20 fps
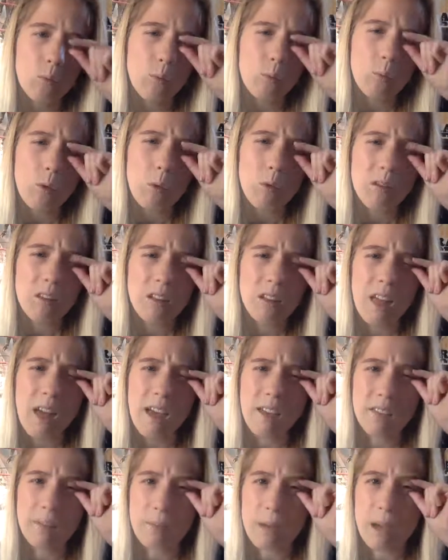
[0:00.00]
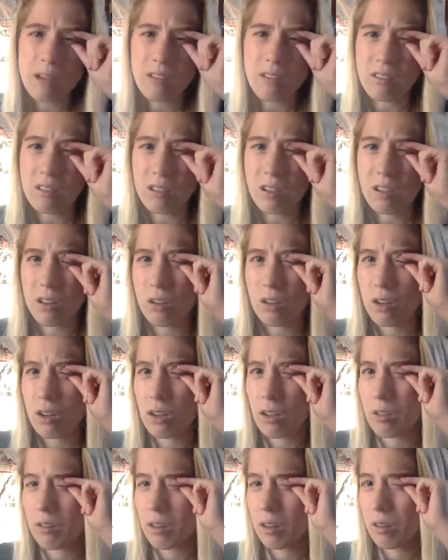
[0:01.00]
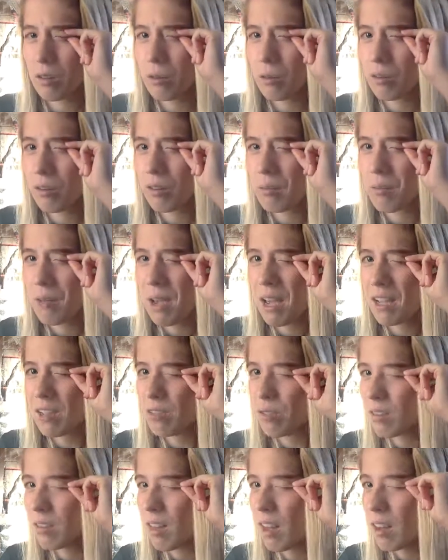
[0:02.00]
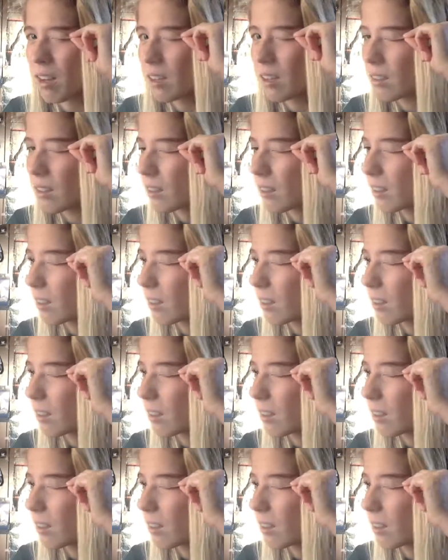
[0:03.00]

what was the last match? Ziggler was in a match? Was that it?